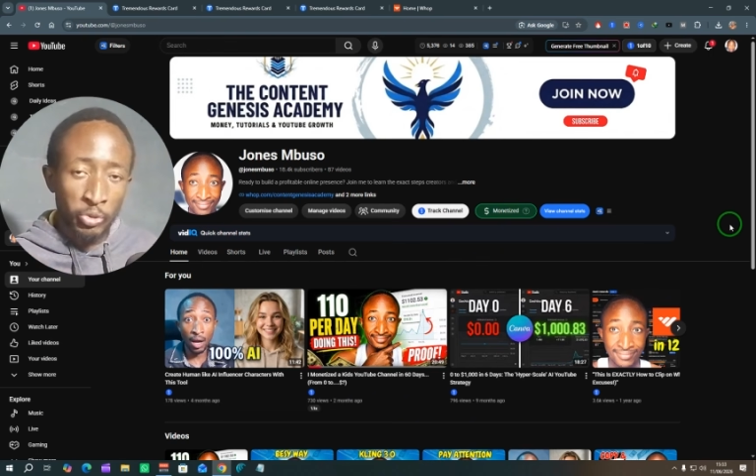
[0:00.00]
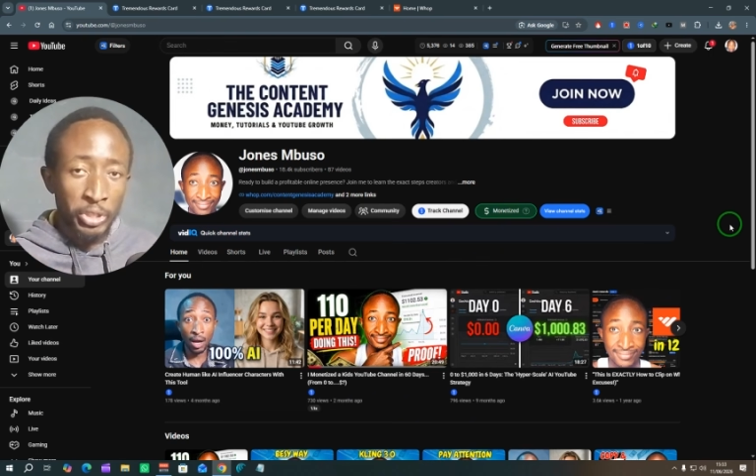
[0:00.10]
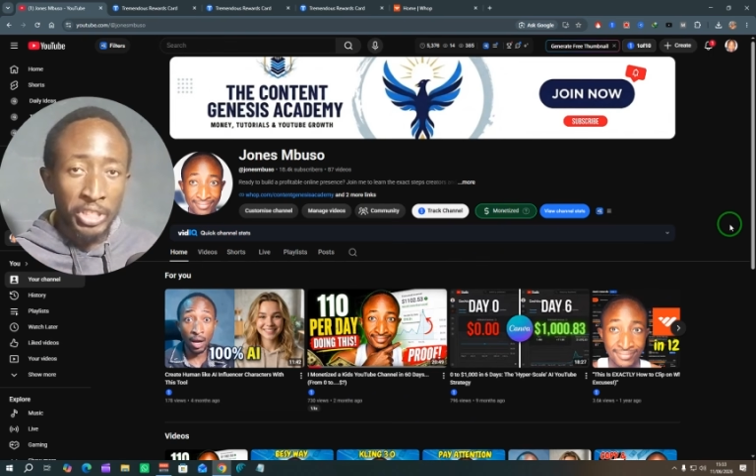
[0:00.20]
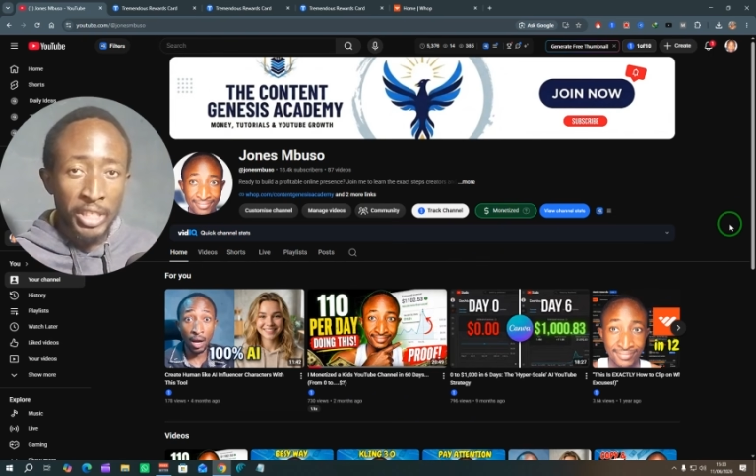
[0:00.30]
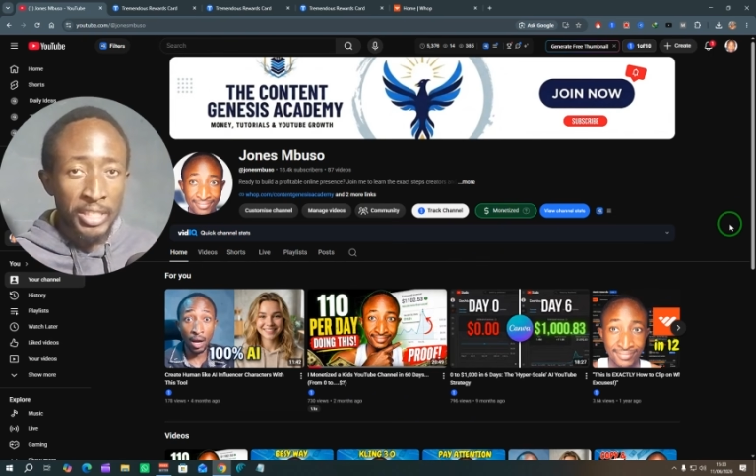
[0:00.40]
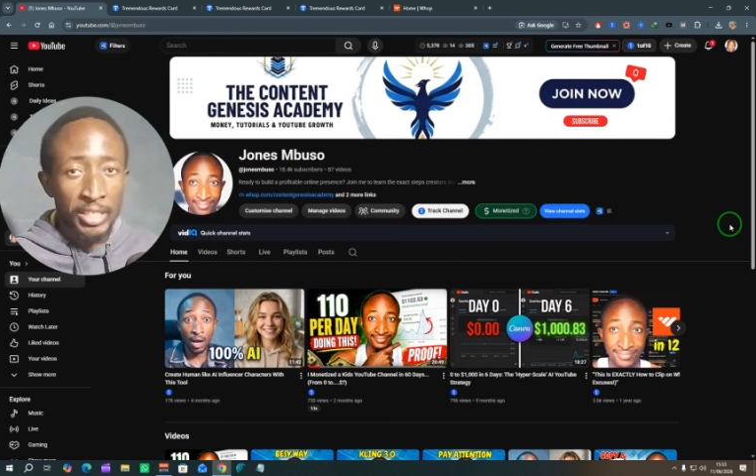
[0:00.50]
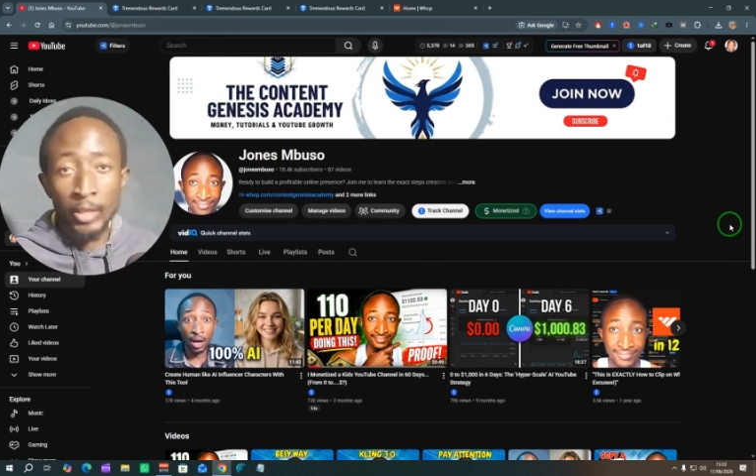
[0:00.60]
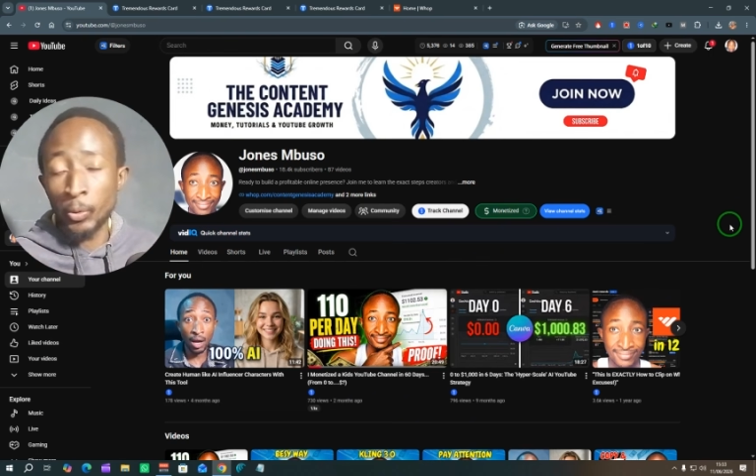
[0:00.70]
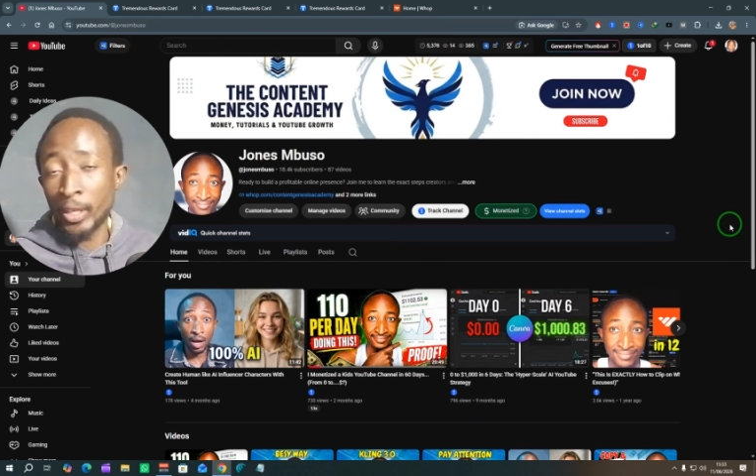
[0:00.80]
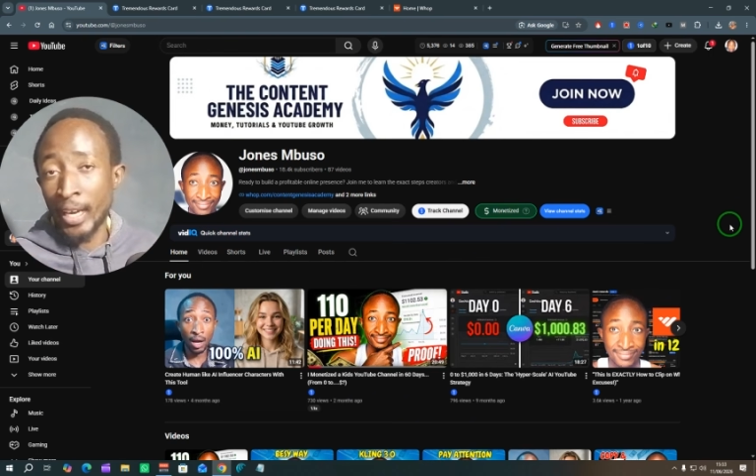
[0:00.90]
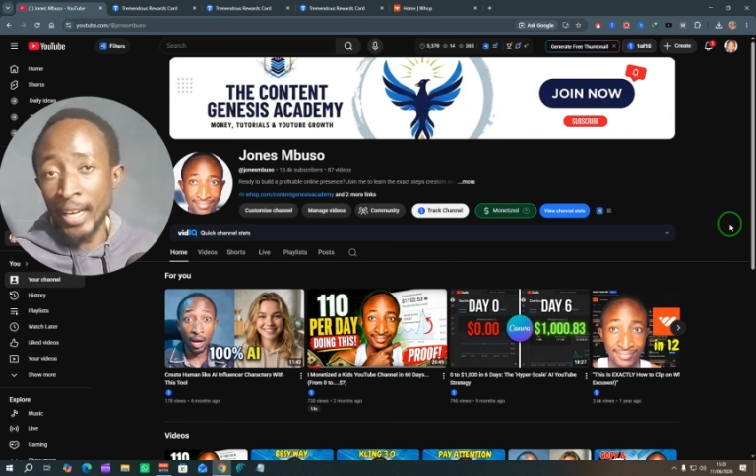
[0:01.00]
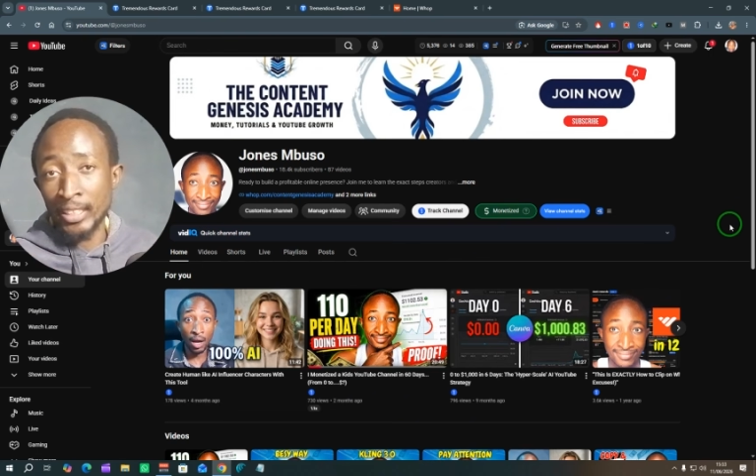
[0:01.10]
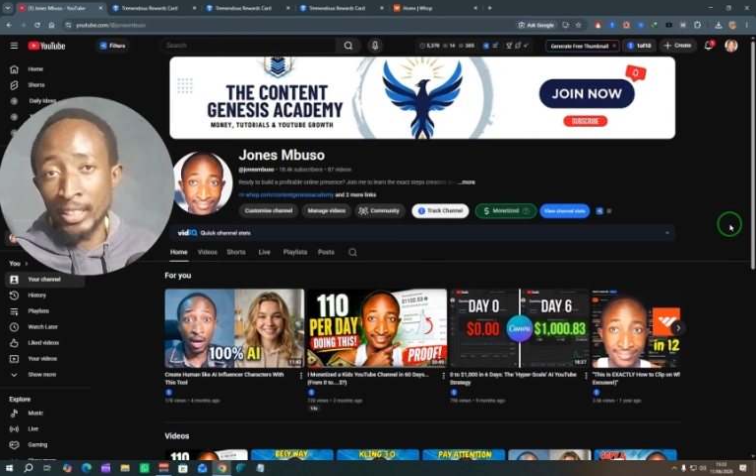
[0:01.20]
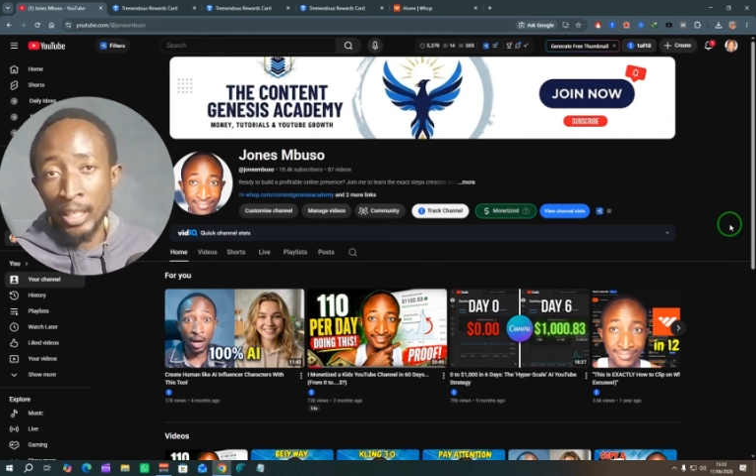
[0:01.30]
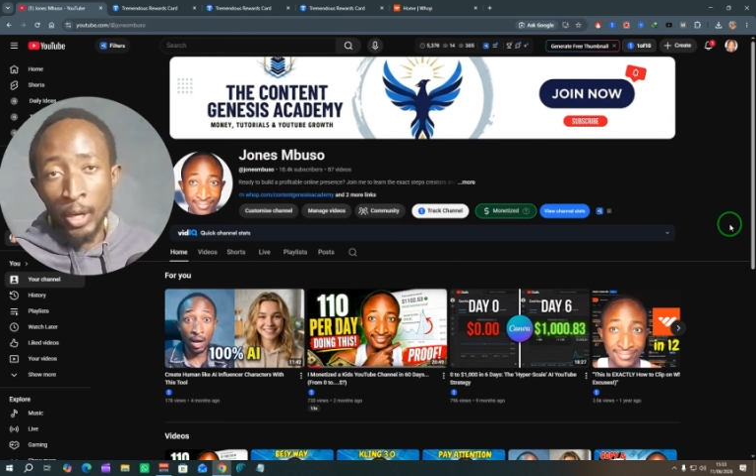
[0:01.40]
restrictions that we
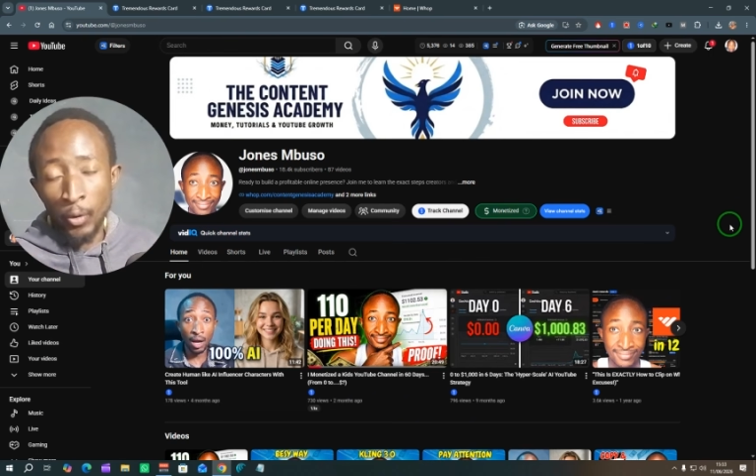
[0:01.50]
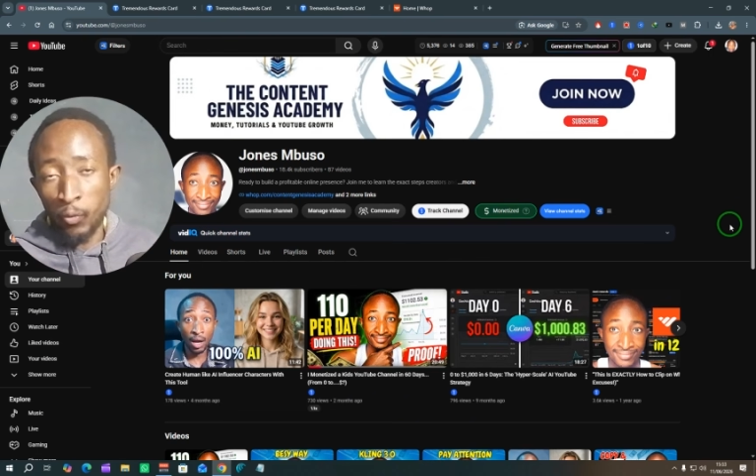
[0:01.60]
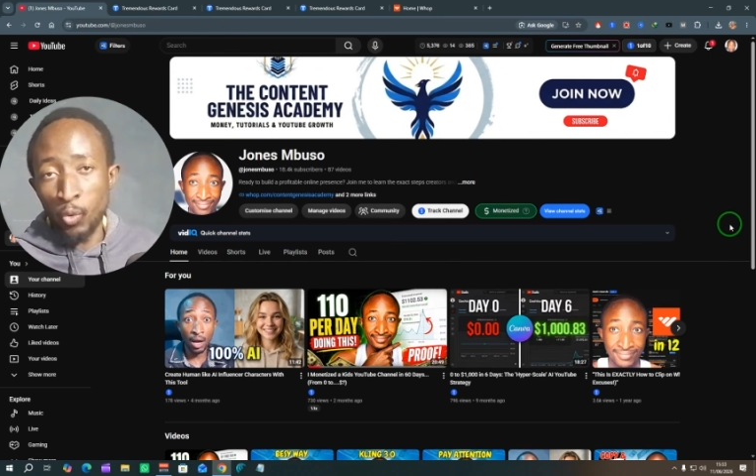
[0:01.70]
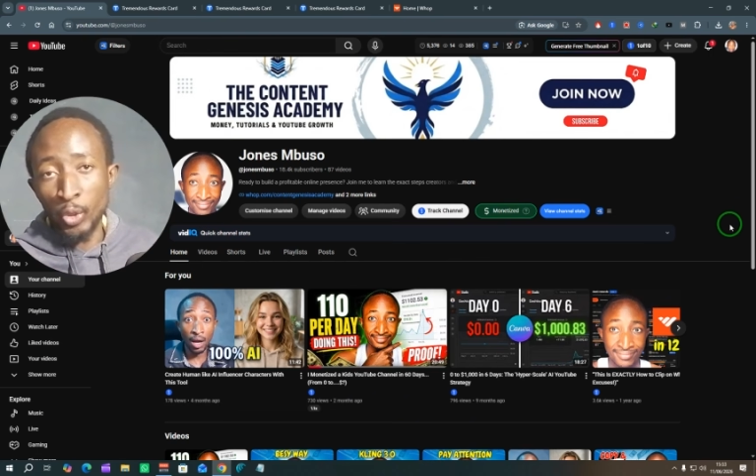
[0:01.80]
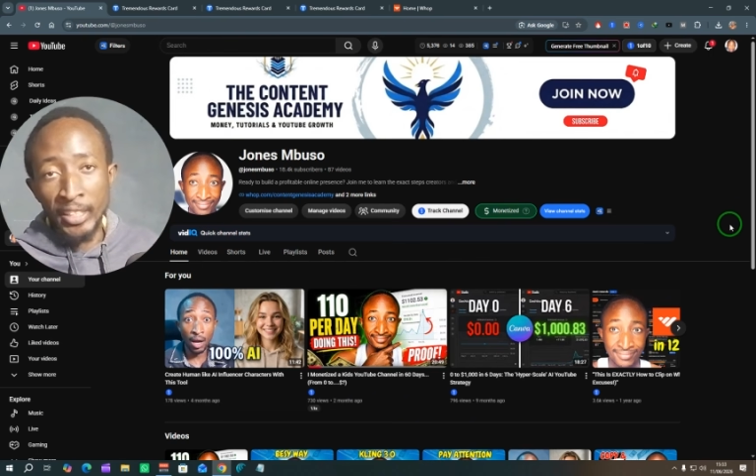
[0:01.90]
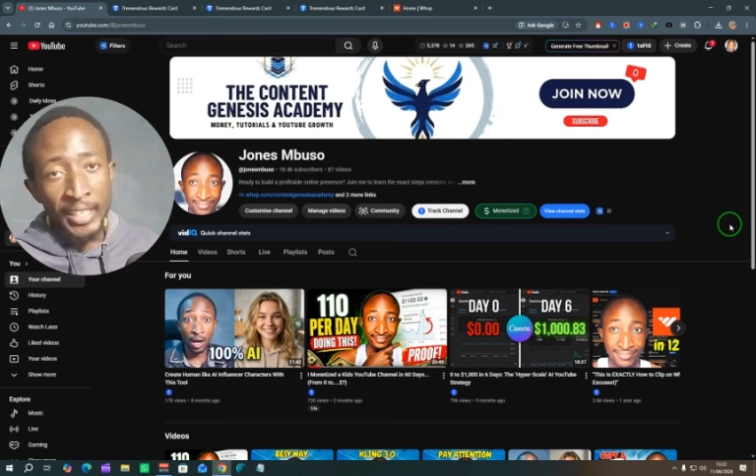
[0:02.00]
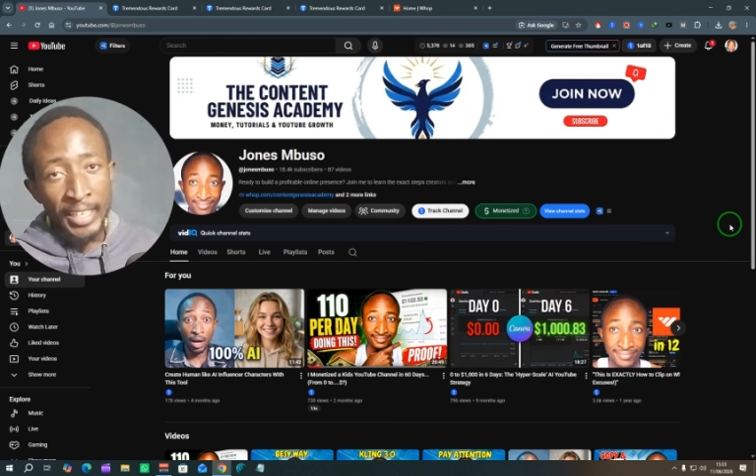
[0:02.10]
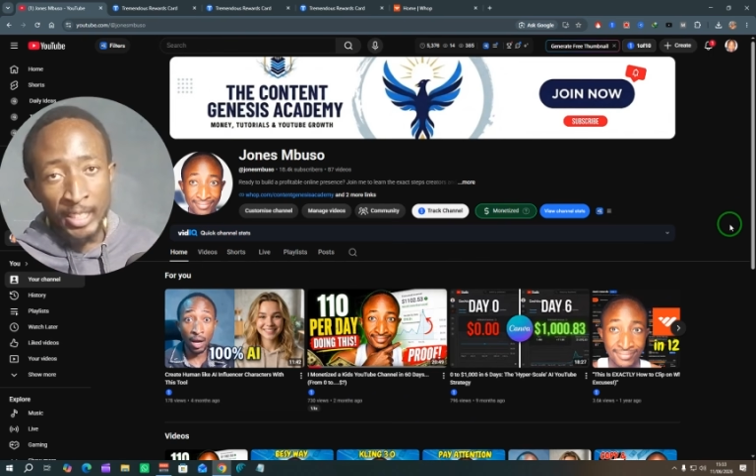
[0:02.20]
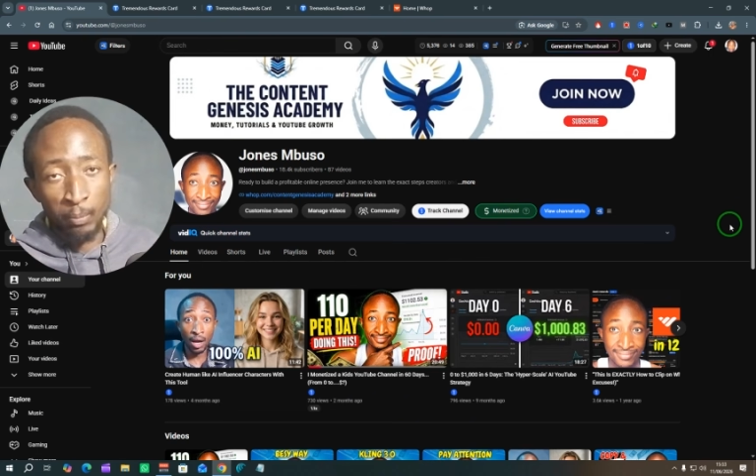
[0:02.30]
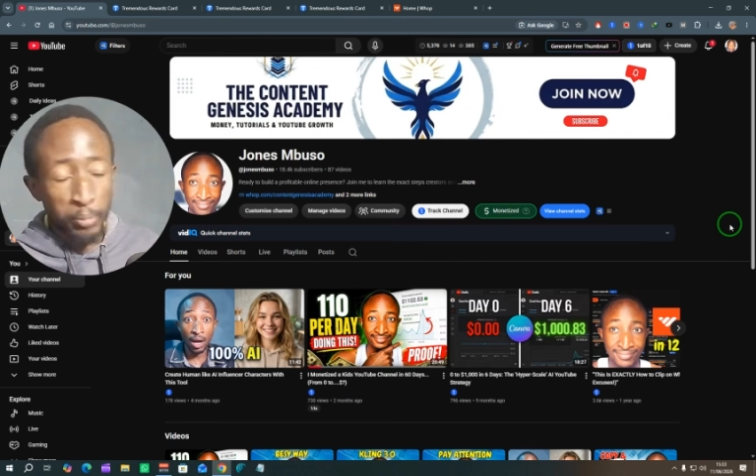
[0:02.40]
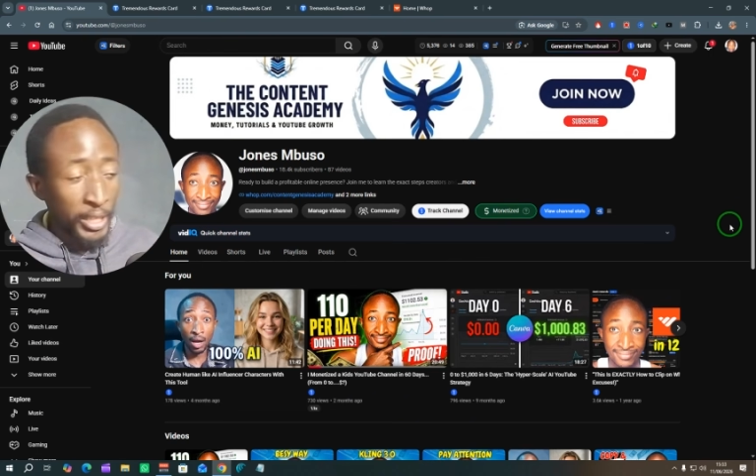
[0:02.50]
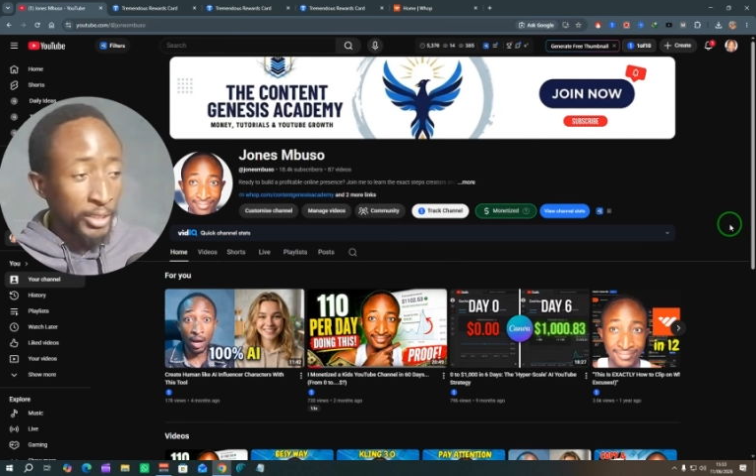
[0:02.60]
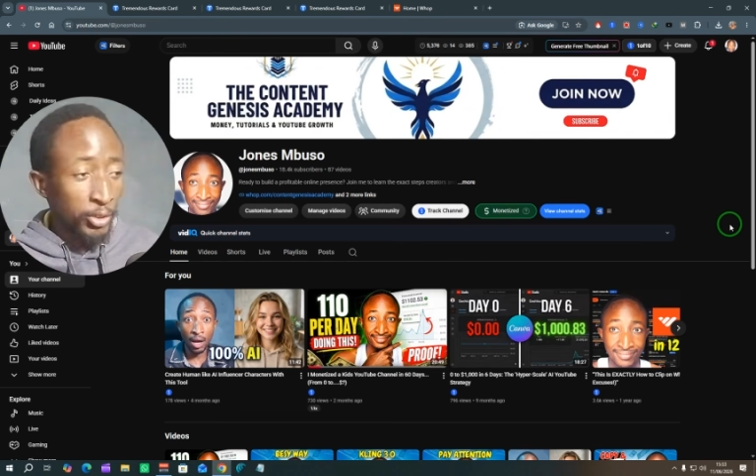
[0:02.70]
can't fully explain.